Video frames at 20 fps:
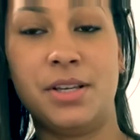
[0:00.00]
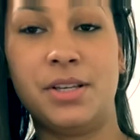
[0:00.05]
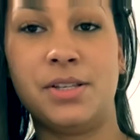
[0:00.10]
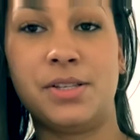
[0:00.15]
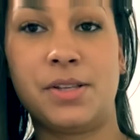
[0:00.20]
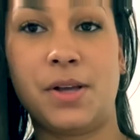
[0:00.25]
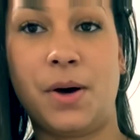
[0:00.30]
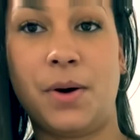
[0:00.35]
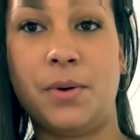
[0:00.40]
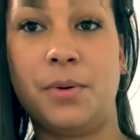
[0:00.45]

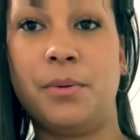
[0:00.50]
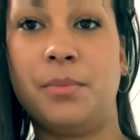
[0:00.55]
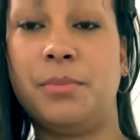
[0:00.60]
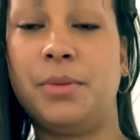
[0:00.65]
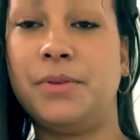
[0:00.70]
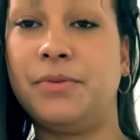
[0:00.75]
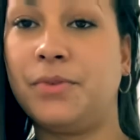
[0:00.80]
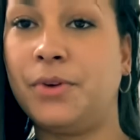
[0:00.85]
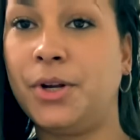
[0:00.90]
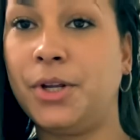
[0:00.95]
So
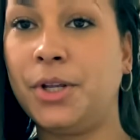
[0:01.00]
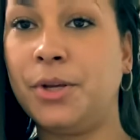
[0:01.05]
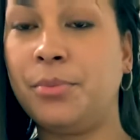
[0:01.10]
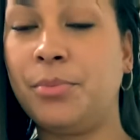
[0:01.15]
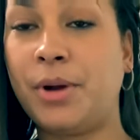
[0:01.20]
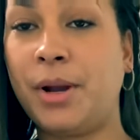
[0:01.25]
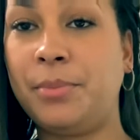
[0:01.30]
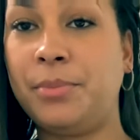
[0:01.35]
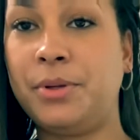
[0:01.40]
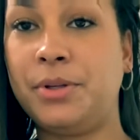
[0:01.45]
before you
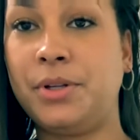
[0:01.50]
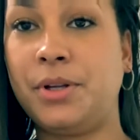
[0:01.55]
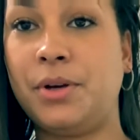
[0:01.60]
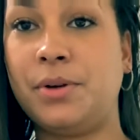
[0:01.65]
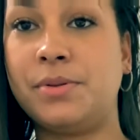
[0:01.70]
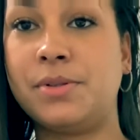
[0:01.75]
prep your dose,